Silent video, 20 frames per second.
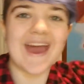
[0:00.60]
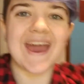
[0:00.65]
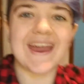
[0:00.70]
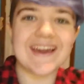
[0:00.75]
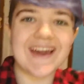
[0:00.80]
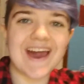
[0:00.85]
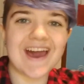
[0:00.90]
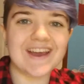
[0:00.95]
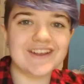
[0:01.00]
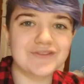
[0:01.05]
Hey
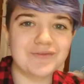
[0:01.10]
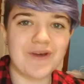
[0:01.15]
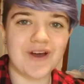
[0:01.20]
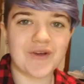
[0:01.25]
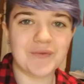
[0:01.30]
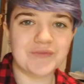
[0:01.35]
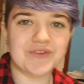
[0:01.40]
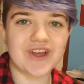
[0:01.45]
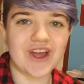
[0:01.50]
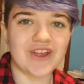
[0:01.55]
guys,
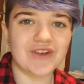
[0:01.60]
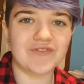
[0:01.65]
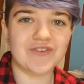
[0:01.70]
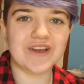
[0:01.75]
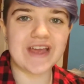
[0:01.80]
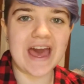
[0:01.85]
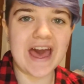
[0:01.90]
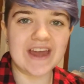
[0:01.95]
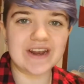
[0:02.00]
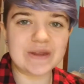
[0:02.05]
welcome to Colorful
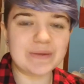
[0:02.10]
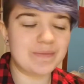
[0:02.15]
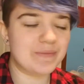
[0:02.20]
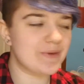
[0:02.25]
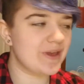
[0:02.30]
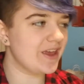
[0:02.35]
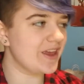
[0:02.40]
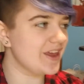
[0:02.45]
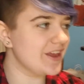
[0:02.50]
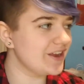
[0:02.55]
Cadam,
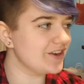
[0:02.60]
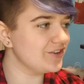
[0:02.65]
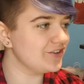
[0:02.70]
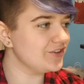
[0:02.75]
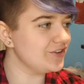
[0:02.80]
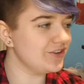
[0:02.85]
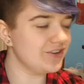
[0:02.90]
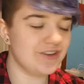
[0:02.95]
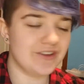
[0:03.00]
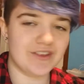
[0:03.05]

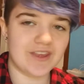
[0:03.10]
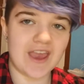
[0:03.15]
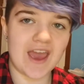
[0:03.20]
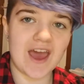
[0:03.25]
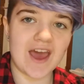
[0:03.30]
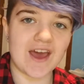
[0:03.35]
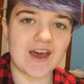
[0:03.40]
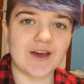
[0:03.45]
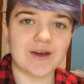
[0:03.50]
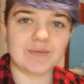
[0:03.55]
and
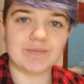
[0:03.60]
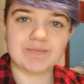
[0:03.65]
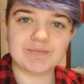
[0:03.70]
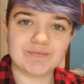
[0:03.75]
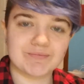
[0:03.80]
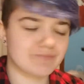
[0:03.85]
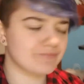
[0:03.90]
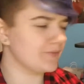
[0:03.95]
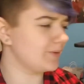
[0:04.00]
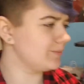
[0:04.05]
yeah,
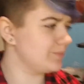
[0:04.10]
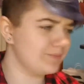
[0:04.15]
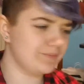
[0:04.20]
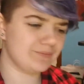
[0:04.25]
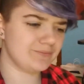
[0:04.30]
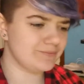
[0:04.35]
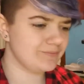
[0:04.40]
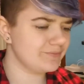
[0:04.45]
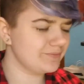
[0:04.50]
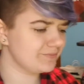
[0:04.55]

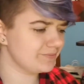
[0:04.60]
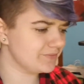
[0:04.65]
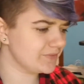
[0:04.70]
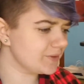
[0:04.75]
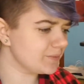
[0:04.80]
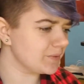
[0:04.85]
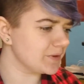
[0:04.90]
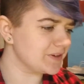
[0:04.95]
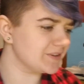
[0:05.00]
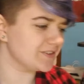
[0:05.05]

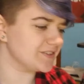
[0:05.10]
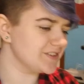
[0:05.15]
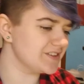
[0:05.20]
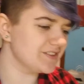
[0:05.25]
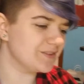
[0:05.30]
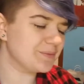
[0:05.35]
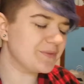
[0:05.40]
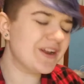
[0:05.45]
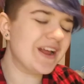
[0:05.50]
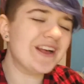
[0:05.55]
about to say
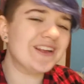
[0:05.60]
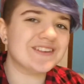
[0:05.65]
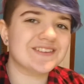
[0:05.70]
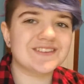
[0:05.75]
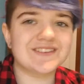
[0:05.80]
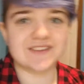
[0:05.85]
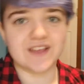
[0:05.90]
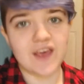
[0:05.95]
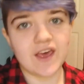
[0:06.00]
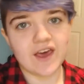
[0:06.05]
something else.
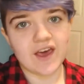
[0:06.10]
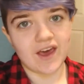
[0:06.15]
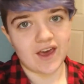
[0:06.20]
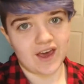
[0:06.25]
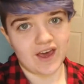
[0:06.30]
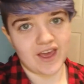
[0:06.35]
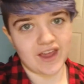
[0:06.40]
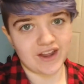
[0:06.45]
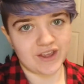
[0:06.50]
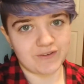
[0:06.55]

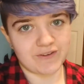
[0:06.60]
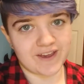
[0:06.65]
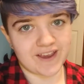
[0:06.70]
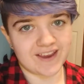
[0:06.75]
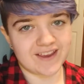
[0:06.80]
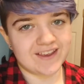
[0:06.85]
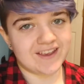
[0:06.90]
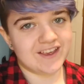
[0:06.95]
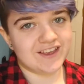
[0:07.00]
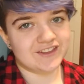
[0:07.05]

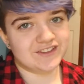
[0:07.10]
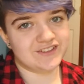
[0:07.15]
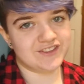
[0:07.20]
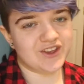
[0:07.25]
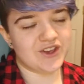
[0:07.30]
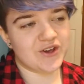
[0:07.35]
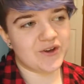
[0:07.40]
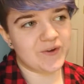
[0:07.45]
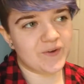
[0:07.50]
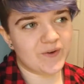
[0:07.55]
Anyway,
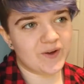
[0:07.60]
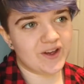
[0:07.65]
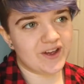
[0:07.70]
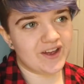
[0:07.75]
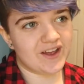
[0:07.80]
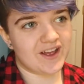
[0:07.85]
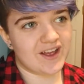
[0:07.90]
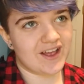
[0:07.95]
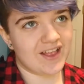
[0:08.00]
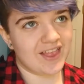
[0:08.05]
so,
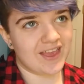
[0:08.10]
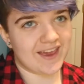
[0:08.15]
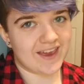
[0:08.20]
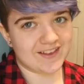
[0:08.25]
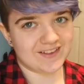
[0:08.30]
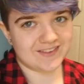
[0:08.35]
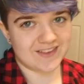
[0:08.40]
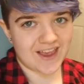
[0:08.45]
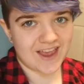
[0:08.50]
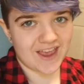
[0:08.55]
like
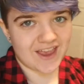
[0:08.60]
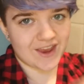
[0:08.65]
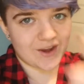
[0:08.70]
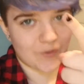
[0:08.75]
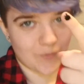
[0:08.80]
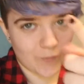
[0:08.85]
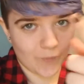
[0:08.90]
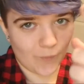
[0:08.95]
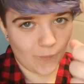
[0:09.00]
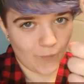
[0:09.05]
I said,
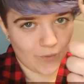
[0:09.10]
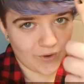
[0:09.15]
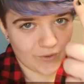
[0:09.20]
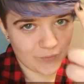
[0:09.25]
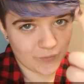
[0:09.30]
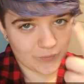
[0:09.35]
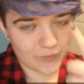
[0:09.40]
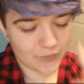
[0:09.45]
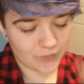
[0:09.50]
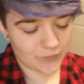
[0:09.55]

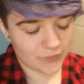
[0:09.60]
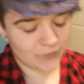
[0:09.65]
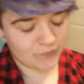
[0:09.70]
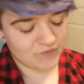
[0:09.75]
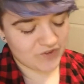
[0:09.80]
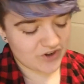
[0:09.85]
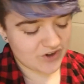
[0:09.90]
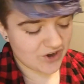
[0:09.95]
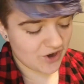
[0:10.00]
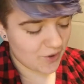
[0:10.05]
one
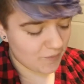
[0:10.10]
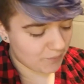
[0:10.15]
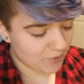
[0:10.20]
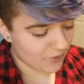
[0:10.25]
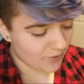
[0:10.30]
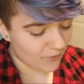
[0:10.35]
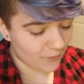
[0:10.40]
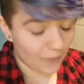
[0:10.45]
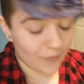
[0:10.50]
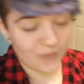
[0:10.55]
video
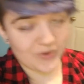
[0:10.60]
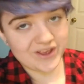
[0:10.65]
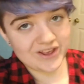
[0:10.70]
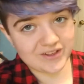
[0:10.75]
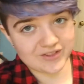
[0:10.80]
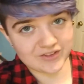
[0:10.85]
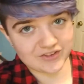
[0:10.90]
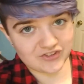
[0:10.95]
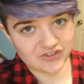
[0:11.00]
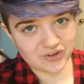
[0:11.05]
per
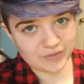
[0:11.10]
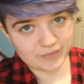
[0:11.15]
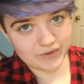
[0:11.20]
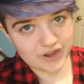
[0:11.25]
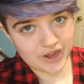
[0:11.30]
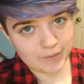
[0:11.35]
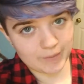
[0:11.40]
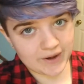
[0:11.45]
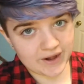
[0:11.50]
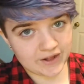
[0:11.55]
week. This should be
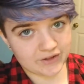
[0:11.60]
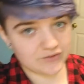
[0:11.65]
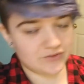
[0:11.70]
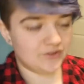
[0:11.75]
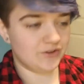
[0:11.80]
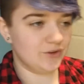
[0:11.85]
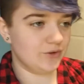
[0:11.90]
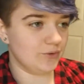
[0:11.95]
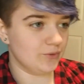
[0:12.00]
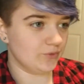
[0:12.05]
coming out
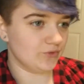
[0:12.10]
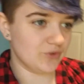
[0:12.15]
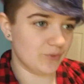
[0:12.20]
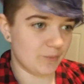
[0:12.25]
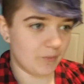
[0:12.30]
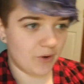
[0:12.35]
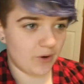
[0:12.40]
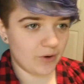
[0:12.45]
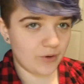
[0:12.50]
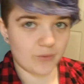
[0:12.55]
to you
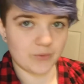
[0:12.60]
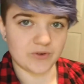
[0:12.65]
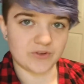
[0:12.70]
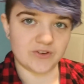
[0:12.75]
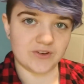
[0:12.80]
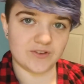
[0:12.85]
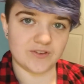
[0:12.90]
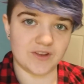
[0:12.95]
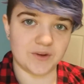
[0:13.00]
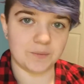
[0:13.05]
tomorrow,
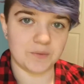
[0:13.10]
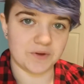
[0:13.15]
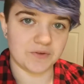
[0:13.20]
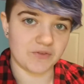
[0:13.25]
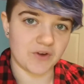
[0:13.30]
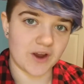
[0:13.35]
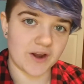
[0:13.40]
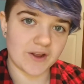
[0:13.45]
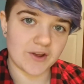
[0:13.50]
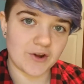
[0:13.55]
which is going to be a
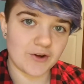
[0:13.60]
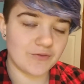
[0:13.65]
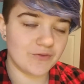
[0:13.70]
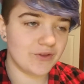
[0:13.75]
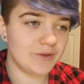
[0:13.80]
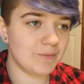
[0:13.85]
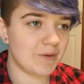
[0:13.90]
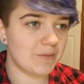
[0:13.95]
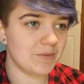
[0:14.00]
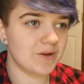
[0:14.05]
Friday,
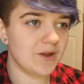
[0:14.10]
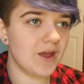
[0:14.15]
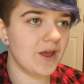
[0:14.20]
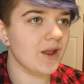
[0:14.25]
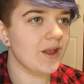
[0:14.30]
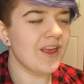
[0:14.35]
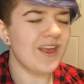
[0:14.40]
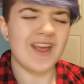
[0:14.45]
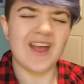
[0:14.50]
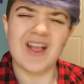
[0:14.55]
hopefully, maybe not.
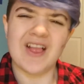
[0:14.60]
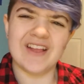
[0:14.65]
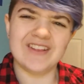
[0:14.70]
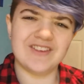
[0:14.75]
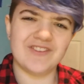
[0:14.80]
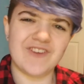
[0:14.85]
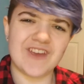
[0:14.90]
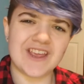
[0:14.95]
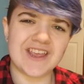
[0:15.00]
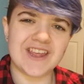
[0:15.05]
That's
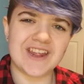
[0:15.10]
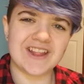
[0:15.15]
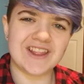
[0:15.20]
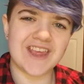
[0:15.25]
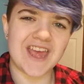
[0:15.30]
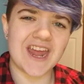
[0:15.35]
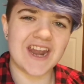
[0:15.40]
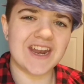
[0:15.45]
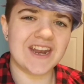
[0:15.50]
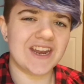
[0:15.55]
if I can get
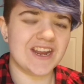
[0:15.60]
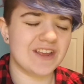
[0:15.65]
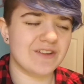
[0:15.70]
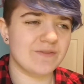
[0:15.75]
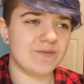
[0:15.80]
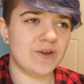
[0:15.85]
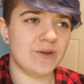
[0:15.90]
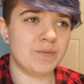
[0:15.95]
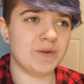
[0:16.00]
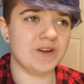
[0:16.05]
the editing
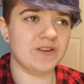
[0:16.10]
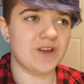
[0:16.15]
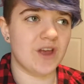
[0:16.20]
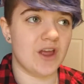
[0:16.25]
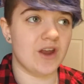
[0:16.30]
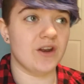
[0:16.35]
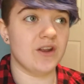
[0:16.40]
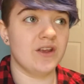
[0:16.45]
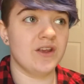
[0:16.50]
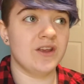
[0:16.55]
and filming
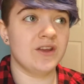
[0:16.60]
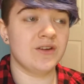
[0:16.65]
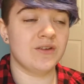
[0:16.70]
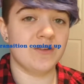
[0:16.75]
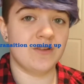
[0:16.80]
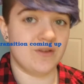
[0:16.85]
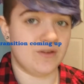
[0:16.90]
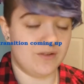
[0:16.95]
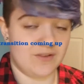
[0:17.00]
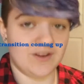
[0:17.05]
done
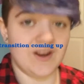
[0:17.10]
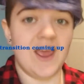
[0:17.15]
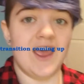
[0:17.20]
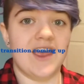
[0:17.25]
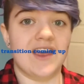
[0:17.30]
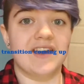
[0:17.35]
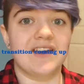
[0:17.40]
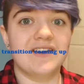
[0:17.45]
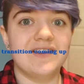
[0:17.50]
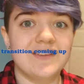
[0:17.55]

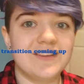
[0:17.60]
today.